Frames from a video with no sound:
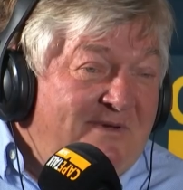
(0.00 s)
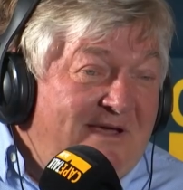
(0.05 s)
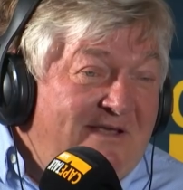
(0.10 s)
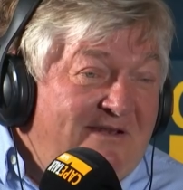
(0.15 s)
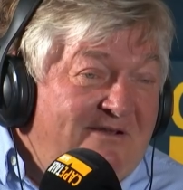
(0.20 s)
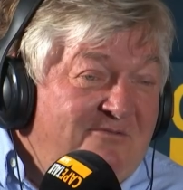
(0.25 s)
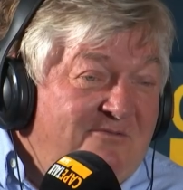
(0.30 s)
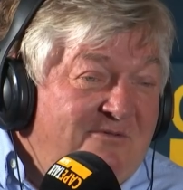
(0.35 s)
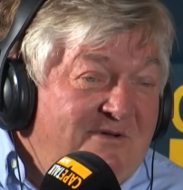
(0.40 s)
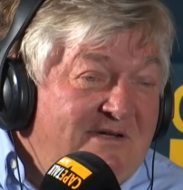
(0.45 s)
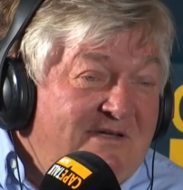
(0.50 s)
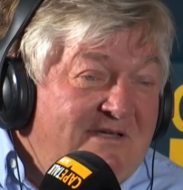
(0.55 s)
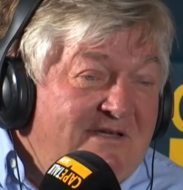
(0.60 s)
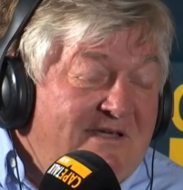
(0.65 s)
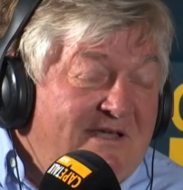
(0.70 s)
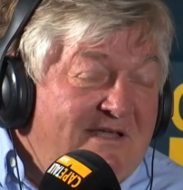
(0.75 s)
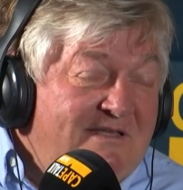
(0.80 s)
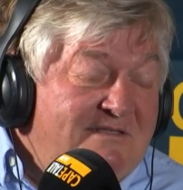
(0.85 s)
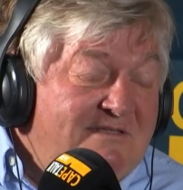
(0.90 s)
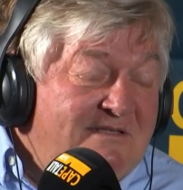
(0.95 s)
we had to work
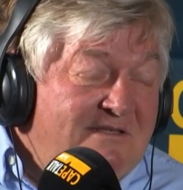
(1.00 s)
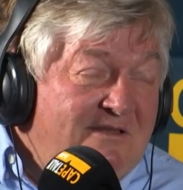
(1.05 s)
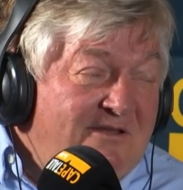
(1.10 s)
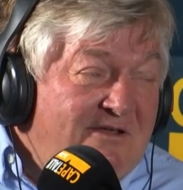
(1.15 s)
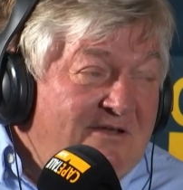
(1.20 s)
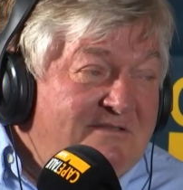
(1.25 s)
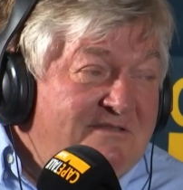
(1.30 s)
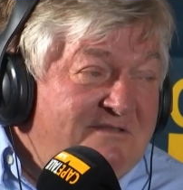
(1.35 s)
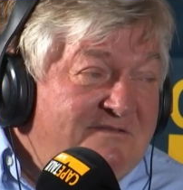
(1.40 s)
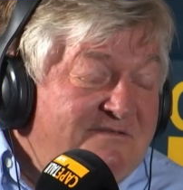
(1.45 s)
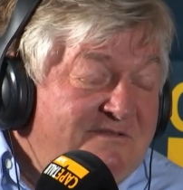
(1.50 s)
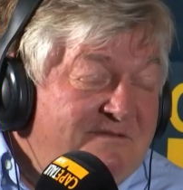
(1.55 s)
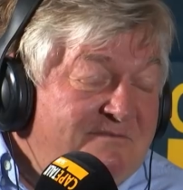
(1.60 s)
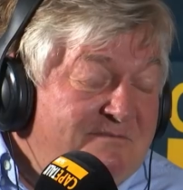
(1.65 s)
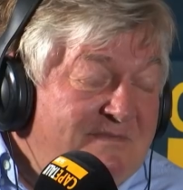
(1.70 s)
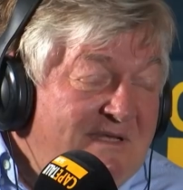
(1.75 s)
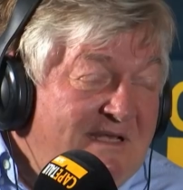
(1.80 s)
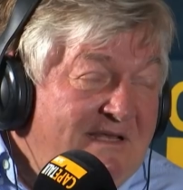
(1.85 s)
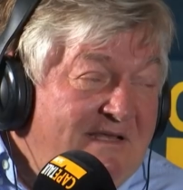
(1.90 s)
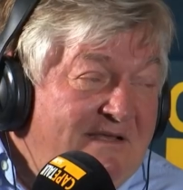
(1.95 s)
against a loss of
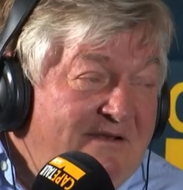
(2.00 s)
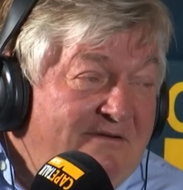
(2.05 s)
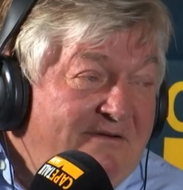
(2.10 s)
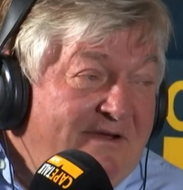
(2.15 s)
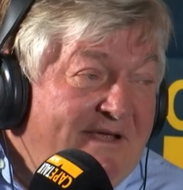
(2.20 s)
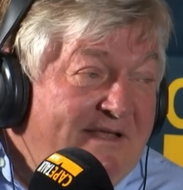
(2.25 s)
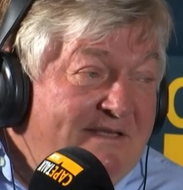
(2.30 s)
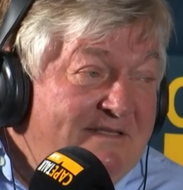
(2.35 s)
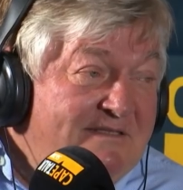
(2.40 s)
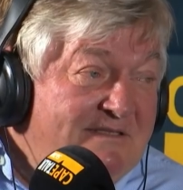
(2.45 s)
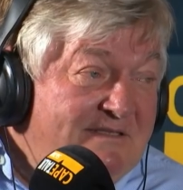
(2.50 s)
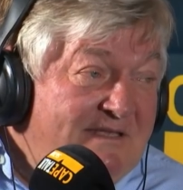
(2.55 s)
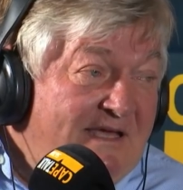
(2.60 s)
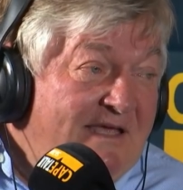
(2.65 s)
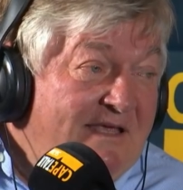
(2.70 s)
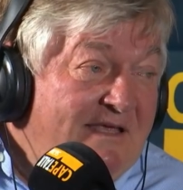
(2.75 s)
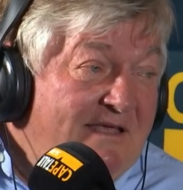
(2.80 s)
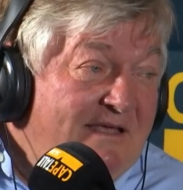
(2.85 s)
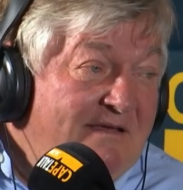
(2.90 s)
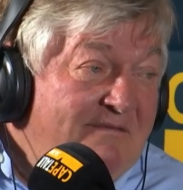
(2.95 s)
1 million rands a
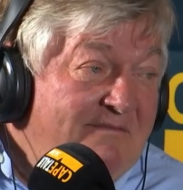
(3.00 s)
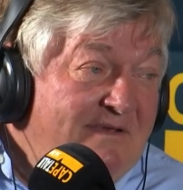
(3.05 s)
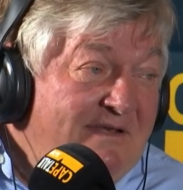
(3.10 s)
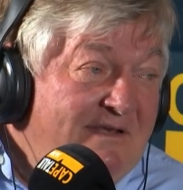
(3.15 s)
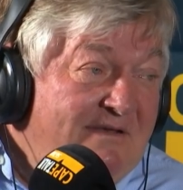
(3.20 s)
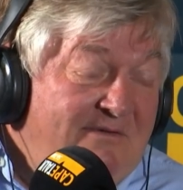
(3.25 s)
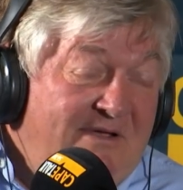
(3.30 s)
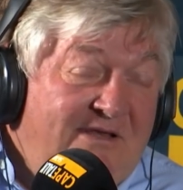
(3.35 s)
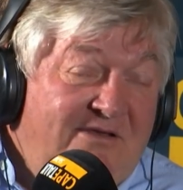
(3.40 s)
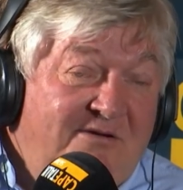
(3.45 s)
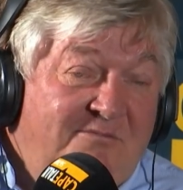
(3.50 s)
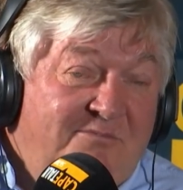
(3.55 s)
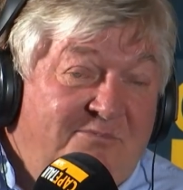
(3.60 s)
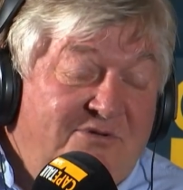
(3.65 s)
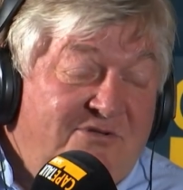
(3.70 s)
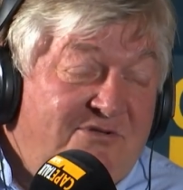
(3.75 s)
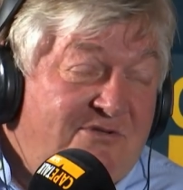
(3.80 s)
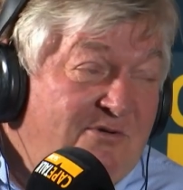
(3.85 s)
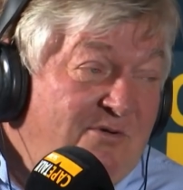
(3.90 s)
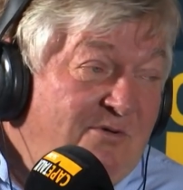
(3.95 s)
day. I mean, when you
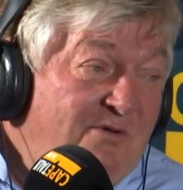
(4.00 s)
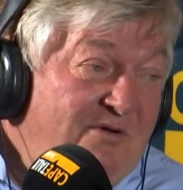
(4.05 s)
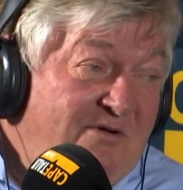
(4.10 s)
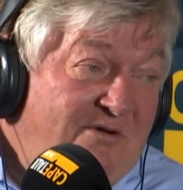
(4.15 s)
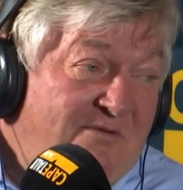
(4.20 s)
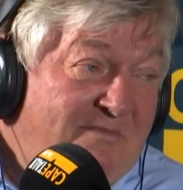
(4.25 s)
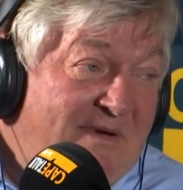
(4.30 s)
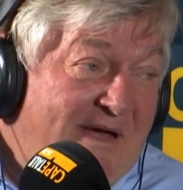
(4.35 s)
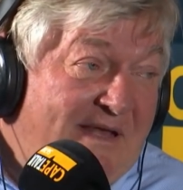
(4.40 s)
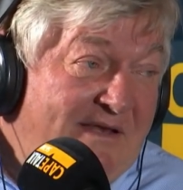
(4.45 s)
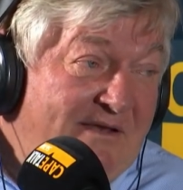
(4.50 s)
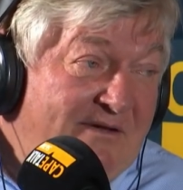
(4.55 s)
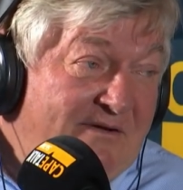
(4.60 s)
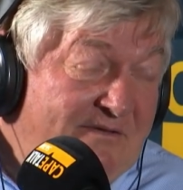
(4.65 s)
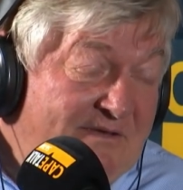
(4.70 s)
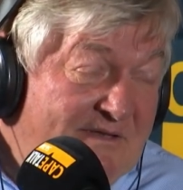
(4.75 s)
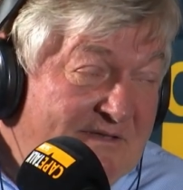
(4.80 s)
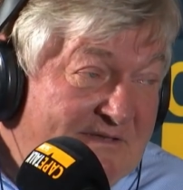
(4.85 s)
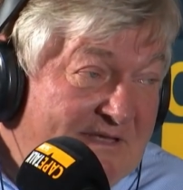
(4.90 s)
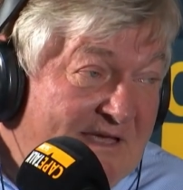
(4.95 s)
put all your money
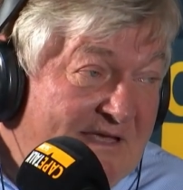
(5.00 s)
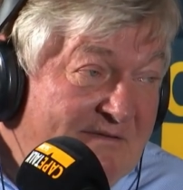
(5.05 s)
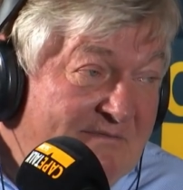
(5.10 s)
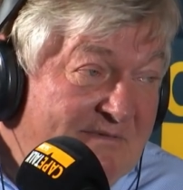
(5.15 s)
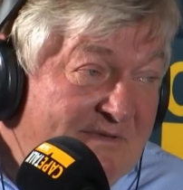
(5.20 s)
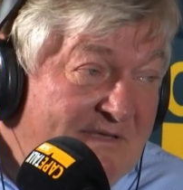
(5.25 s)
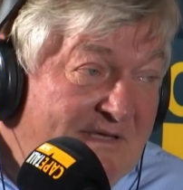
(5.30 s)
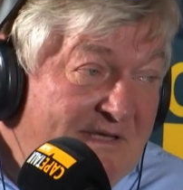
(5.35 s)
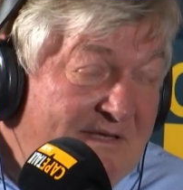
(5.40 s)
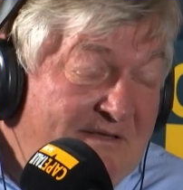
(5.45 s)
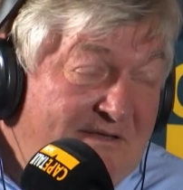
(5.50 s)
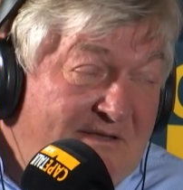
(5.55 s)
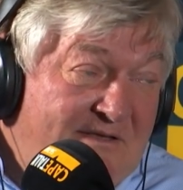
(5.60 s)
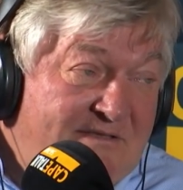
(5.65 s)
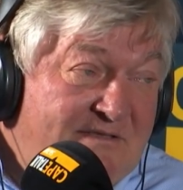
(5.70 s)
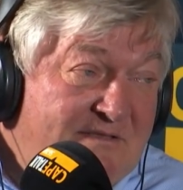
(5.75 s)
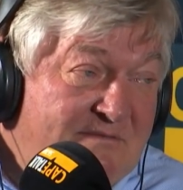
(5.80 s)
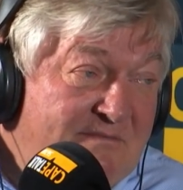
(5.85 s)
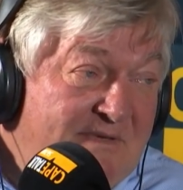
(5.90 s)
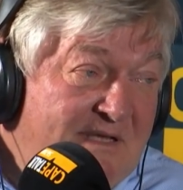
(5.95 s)
on the table and
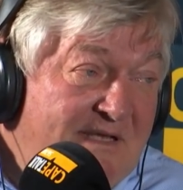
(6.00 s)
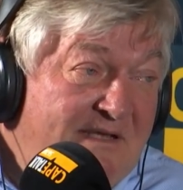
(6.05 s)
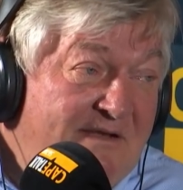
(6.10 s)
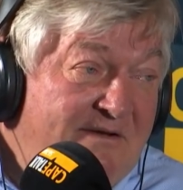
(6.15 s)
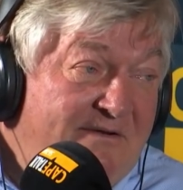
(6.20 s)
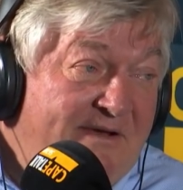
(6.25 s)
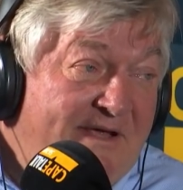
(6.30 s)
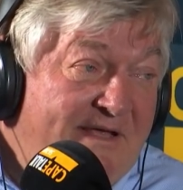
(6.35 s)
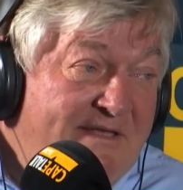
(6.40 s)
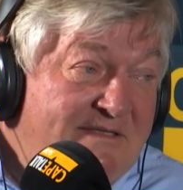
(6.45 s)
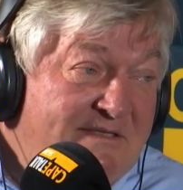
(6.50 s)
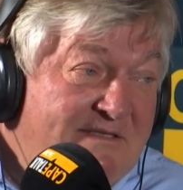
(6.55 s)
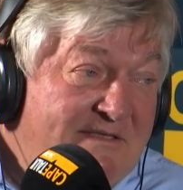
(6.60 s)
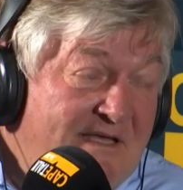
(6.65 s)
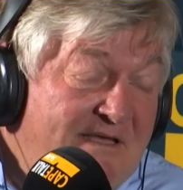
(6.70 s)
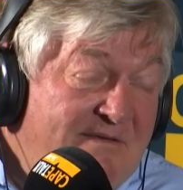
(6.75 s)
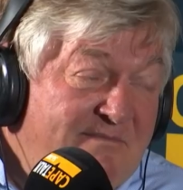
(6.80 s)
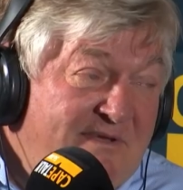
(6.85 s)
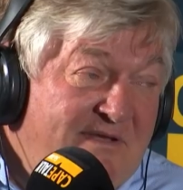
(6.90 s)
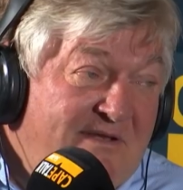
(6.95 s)
there's 1 million rands a
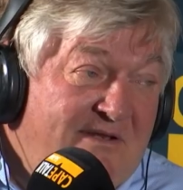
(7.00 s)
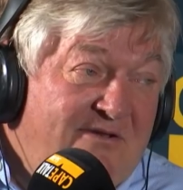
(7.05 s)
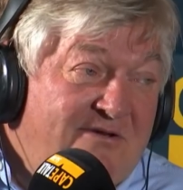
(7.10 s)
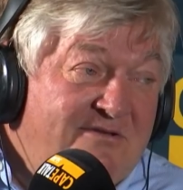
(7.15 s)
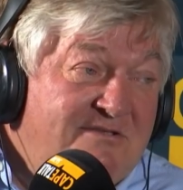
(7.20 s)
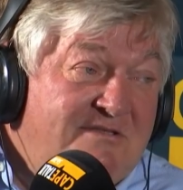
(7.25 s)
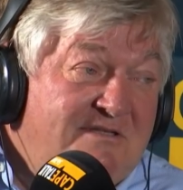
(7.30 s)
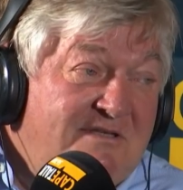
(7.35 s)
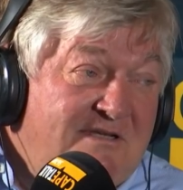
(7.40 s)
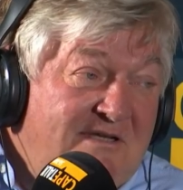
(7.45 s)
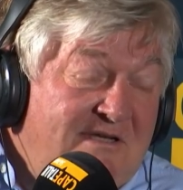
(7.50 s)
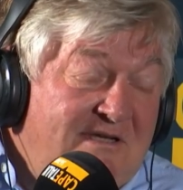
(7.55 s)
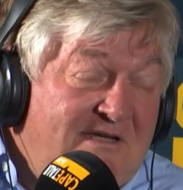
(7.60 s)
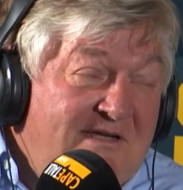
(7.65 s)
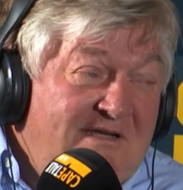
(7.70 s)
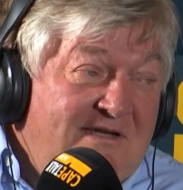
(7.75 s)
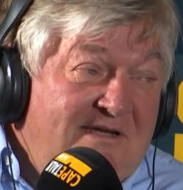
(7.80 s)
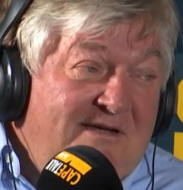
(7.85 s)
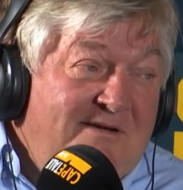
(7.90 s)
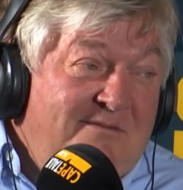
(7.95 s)
day being lost
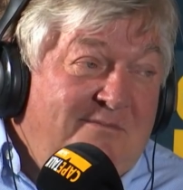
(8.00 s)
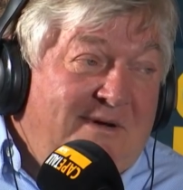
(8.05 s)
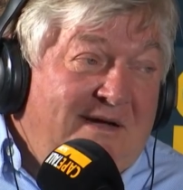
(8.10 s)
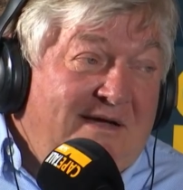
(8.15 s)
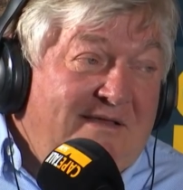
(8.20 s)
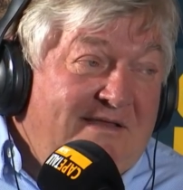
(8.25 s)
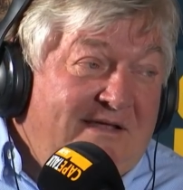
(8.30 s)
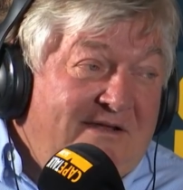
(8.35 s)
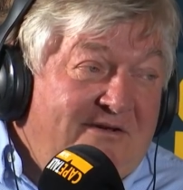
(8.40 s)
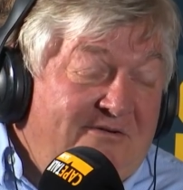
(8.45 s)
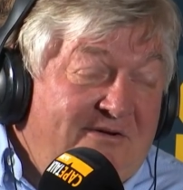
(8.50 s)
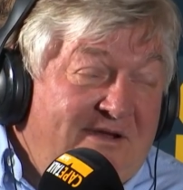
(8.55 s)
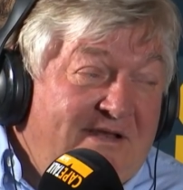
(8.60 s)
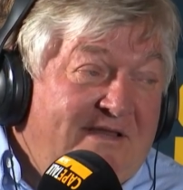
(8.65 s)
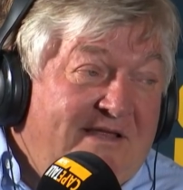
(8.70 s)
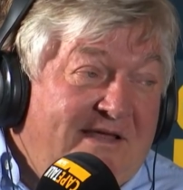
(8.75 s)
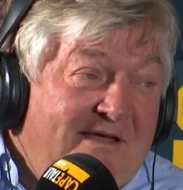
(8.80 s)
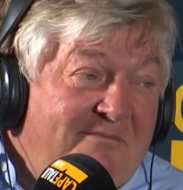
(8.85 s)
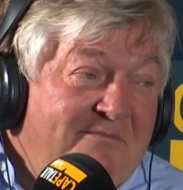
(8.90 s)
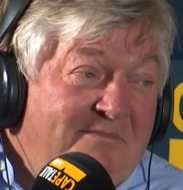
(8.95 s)
by that
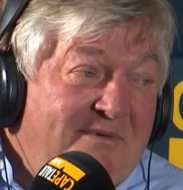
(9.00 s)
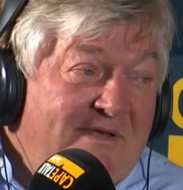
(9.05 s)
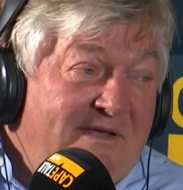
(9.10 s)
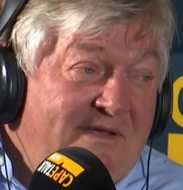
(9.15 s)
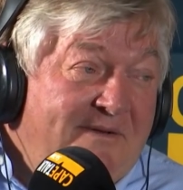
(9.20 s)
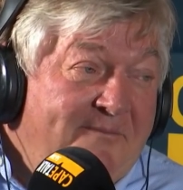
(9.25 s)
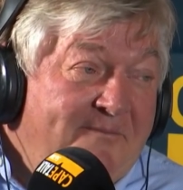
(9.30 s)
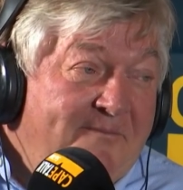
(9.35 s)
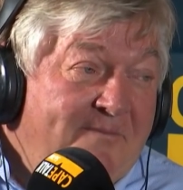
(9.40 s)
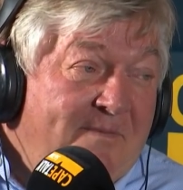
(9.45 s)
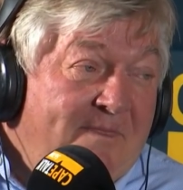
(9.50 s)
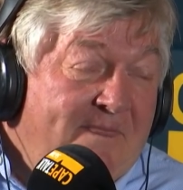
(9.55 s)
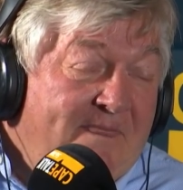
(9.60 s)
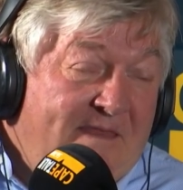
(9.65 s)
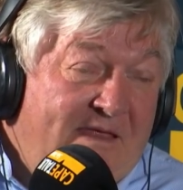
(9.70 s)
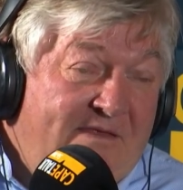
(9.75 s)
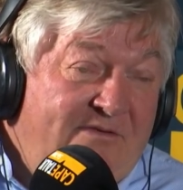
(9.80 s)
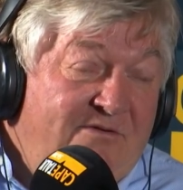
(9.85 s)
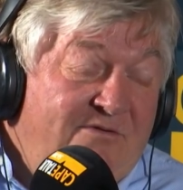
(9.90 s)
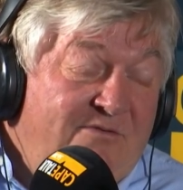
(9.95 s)
red company,
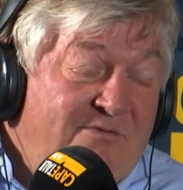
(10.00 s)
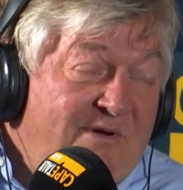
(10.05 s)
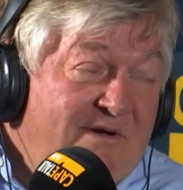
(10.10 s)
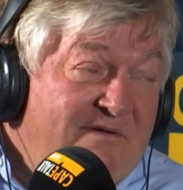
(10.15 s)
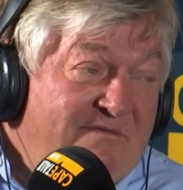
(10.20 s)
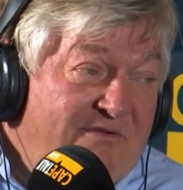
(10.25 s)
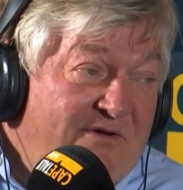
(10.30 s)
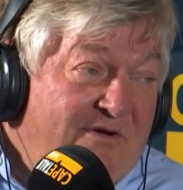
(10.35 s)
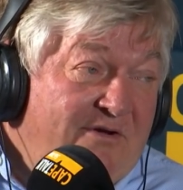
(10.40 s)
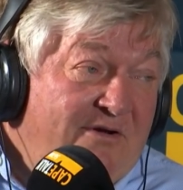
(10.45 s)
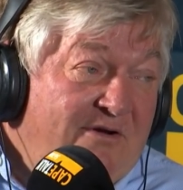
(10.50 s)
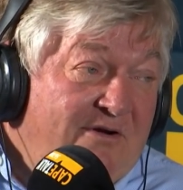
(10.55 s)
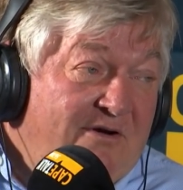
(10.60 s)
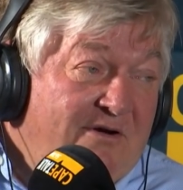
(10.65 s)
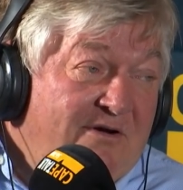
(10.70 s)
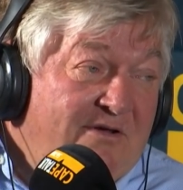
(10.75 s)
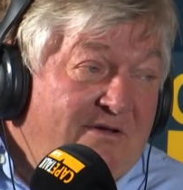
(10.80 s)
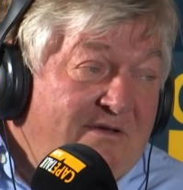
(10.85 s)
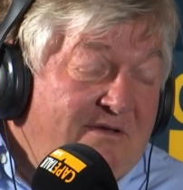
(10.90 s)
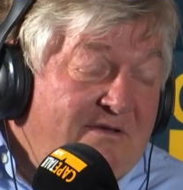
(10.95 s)
then you work very
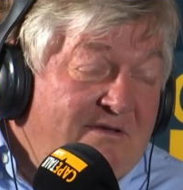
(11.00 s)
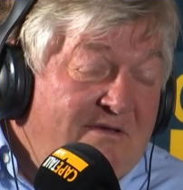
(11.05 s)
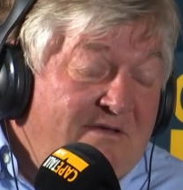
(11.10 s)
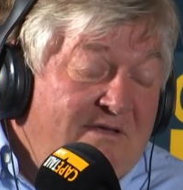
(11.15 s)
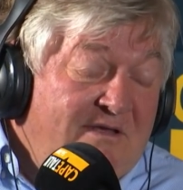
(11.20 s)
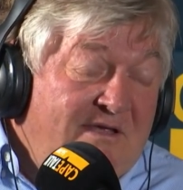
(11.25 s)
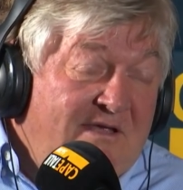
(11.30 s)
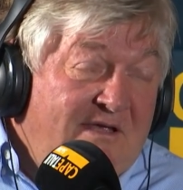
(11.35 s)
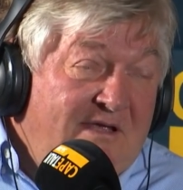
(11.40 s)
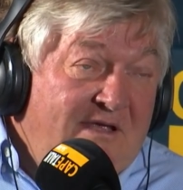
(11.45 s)
hard and